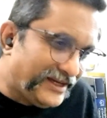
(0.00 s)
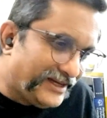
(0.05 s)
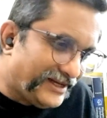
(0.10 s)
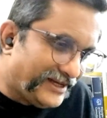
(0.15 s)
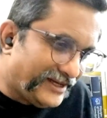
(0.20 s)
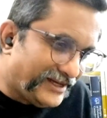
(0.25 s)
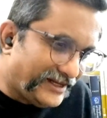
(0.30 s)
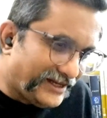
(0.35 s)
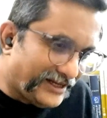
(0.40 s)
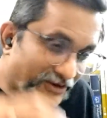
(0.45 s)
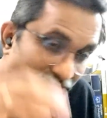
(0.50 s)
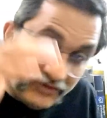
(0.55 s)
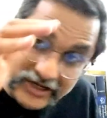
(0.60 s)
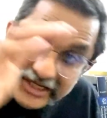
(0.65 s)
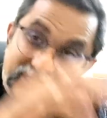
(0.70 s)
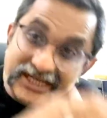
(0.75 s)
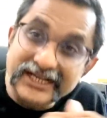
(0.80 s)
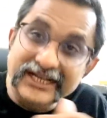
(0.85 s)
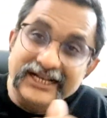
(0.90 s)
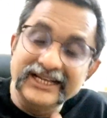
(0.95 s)

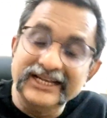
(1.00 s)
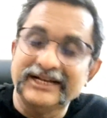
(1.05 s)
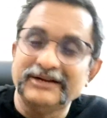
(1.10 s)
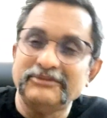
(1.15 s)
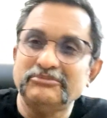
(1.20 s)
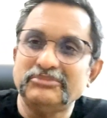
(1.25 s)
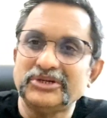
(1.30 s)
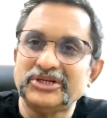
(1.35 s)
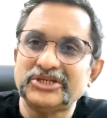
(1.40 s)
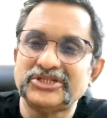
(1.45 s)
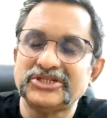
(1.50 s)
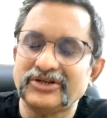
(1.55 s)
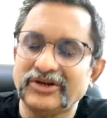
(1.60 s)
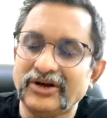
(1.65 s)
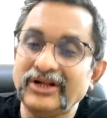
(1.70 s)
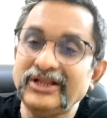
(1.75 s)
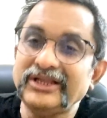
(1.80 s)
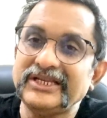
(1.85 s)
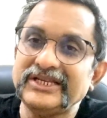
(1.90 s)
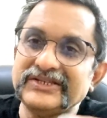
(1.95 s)
vertical compression,
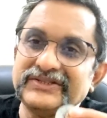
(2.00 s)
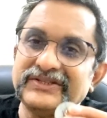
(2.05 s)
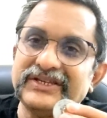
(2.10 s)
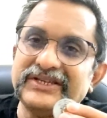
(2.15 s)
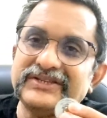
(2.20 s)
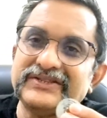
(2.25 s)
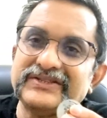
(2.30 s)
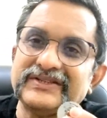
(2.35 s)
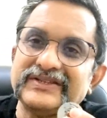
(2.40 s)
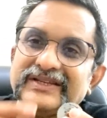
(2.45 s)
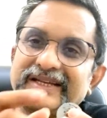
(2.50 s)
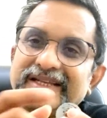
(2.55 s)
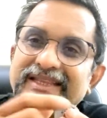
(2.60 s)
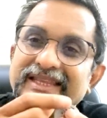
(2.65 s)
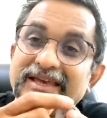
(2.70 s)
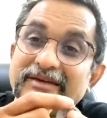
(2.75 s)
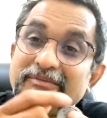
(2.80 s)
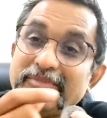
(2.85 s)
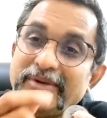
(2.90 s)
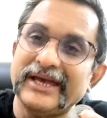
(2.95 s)
all these things
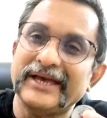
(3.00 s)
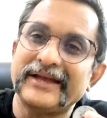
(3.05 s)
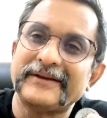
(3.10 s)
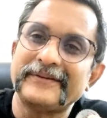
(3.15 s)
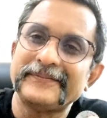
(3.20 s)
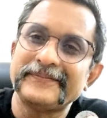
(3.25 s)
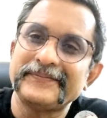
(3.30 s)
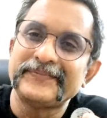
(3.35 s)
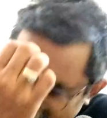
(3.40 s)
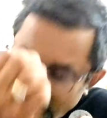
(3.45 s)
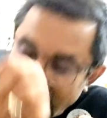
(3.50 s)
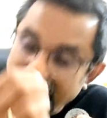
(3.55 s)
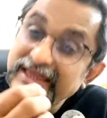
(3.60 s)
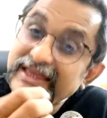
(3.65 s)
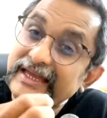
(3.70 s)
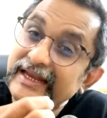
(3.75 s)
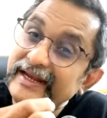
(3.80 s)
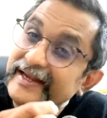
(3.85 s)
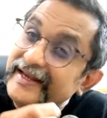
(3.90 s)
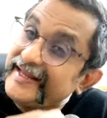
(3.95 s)
they bear. When
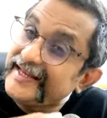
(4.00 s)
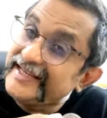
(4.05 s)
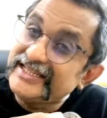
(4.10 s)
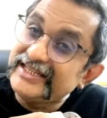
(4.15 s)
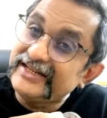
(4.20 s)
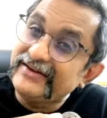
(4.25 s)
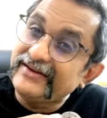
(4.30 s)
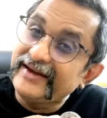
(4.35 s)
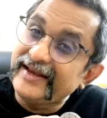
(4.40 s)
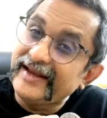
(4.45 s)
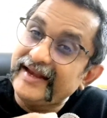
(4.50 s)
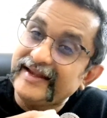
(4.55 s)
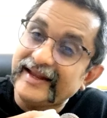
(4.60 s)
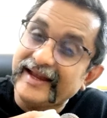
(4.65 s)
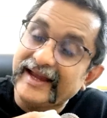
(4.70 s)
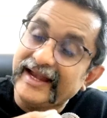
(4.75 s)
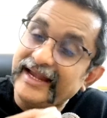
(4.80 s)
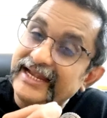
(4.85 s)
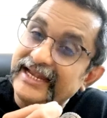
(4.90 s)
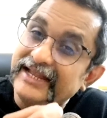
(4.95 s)
they degenerate
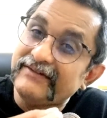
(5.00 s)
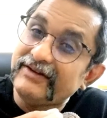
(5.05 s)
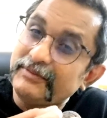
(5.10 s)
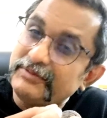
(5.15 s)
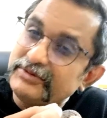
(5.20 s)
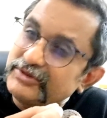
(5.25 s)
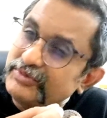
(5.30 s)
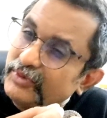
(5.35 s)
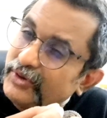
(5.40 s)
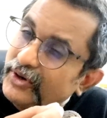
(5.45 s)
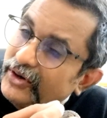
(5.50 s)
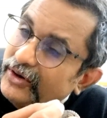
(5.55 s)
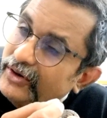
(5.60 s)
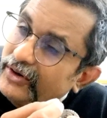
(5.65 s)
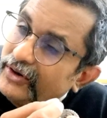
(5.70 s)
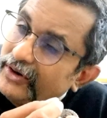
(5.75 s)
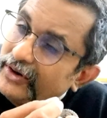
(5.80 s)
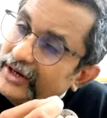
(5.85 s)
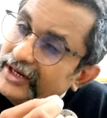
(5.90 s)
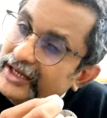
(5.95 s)
and develop
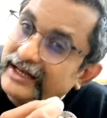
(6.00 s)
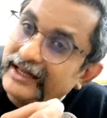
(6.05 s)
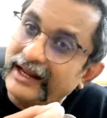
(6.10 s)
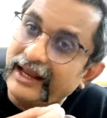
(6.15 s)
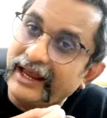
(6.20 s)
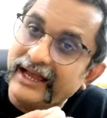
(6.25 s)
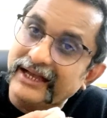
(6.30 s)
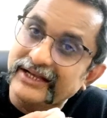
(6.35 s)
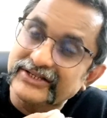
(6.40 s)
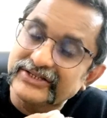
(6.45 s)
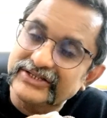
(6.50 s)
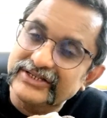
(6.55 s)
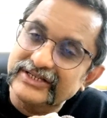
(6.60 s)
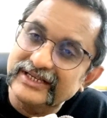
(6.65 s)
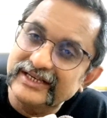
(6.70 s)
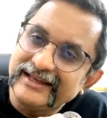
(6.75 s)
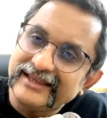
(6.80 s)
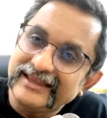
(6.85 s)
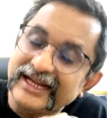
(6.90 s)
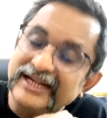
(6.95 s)
small cracks,
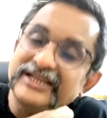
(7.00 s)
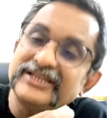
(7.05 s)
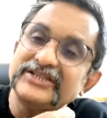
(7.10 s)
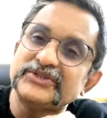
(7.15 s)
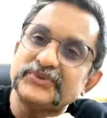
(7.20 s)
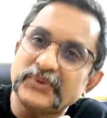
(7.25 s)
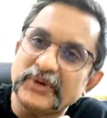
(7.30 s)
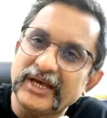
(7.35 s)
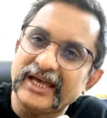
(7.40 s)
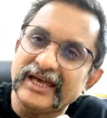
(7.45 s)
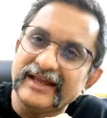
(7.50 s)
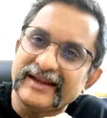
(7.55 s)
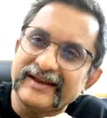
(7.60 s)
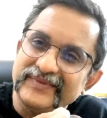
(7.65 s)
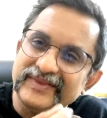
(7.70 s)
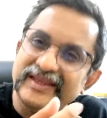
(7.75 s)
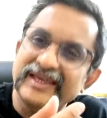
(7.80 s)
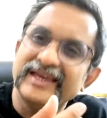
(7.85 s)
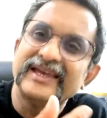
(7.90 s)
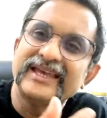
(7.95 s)
that is where
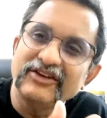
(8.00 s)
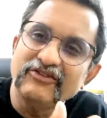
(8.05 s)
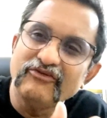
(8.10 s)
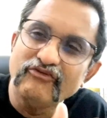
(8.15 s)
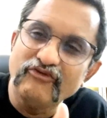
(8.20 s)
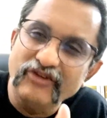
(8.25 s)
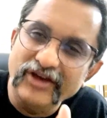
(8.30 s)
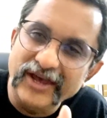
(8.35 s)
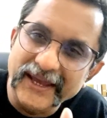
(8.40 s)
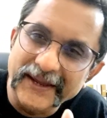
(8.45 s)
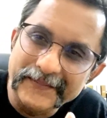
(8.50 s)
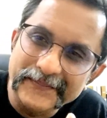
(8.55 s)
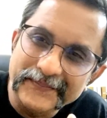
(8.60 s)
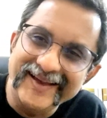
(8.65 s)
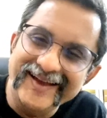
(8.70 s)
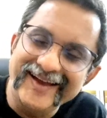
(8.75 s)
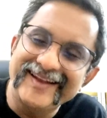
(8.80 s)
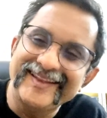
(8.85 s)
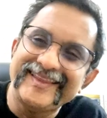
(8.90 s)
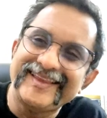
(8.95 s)
they give way.
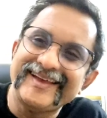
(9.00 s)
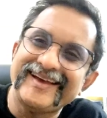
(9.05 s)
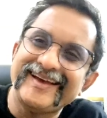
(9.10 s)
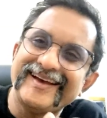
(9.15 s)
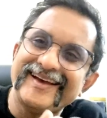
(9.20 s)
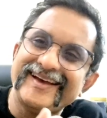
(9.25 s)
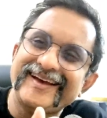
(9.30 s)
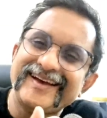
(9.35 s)
And the